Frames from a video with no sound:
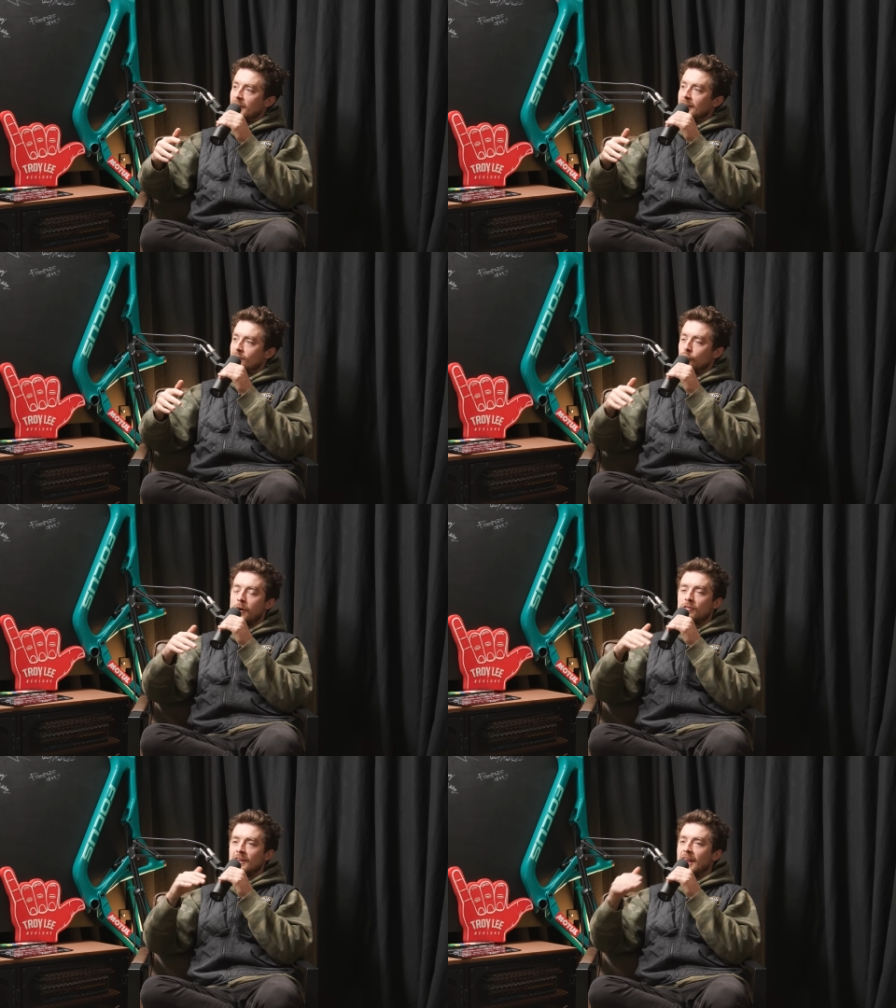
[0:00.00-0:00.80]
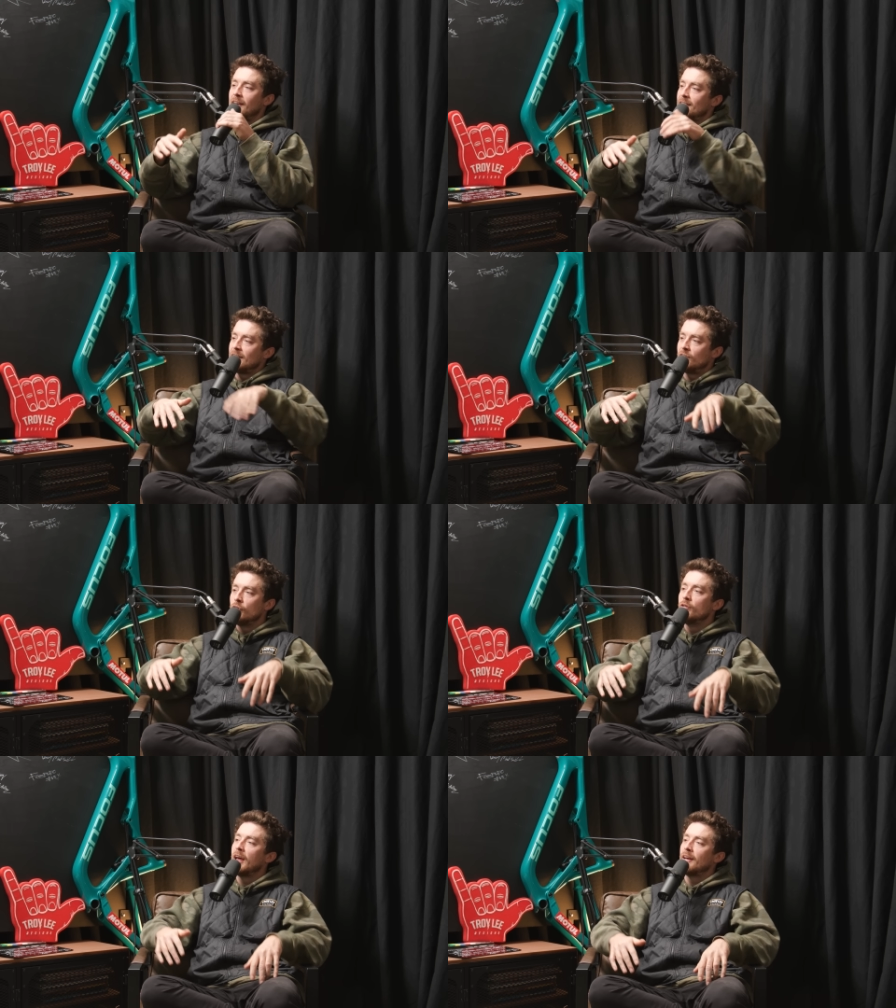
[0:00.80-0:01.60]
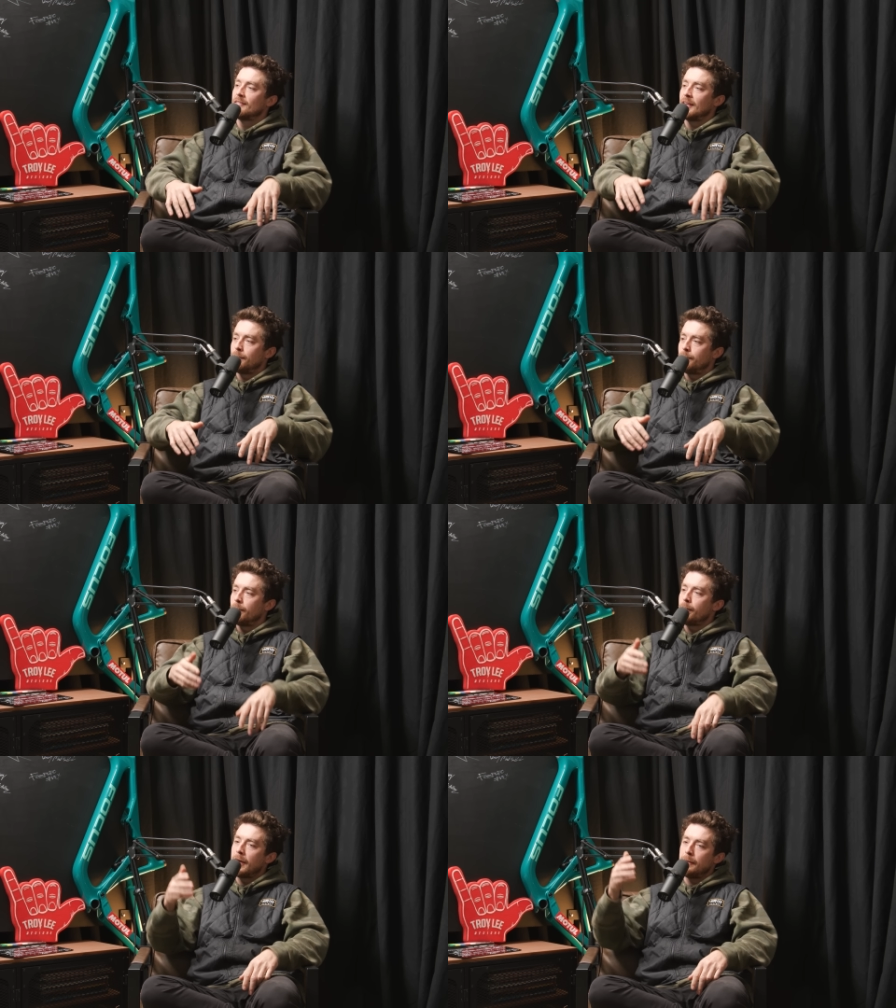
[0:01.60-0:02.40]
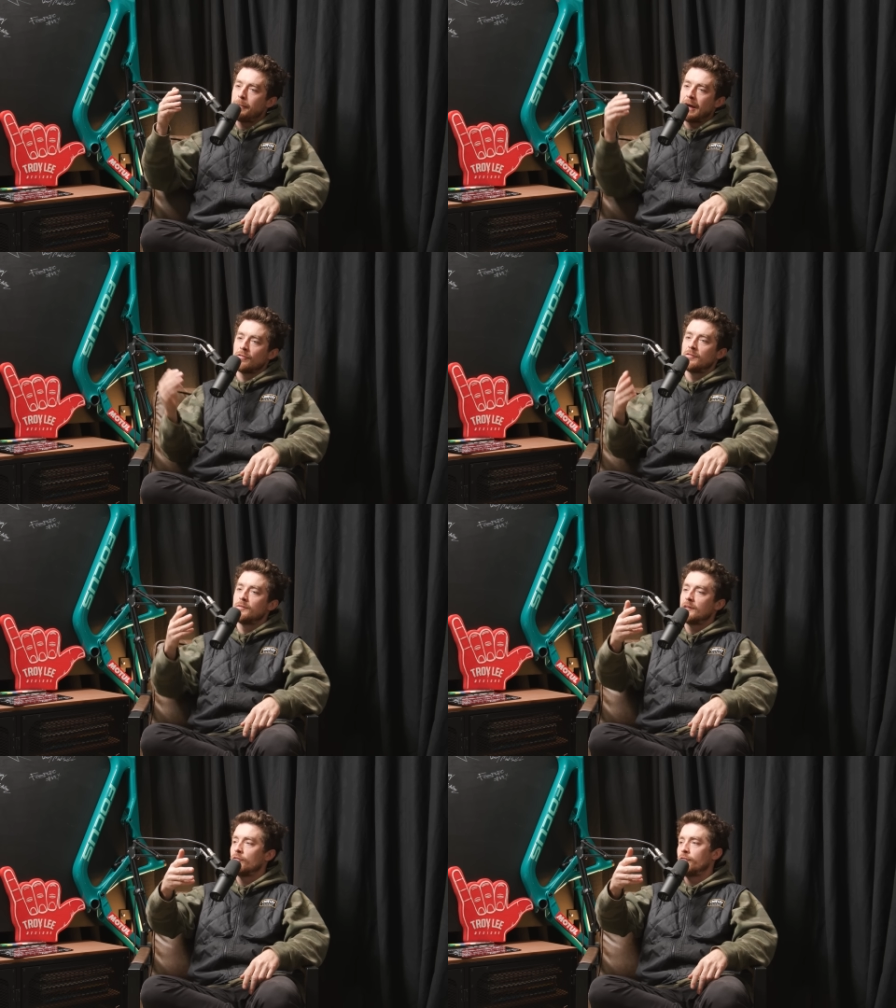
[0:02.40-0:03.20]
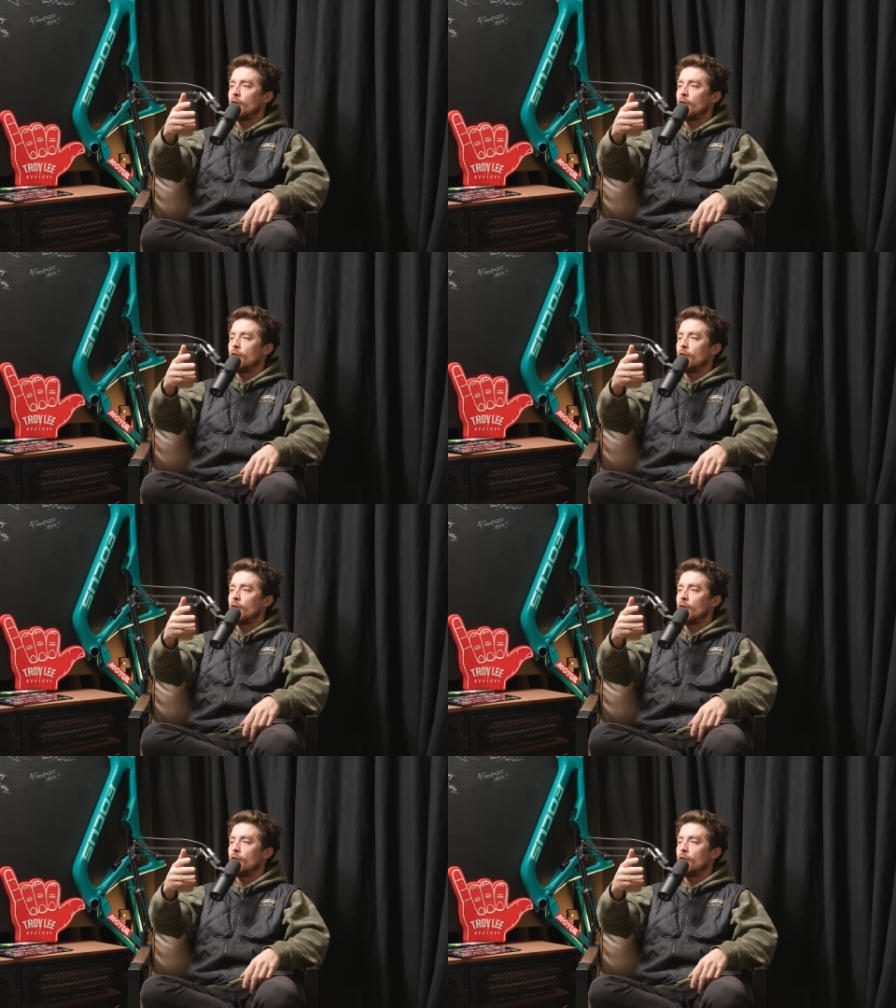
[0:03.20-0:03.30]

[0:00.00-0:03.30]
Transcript: It's almost less. They do less. They bounce themselves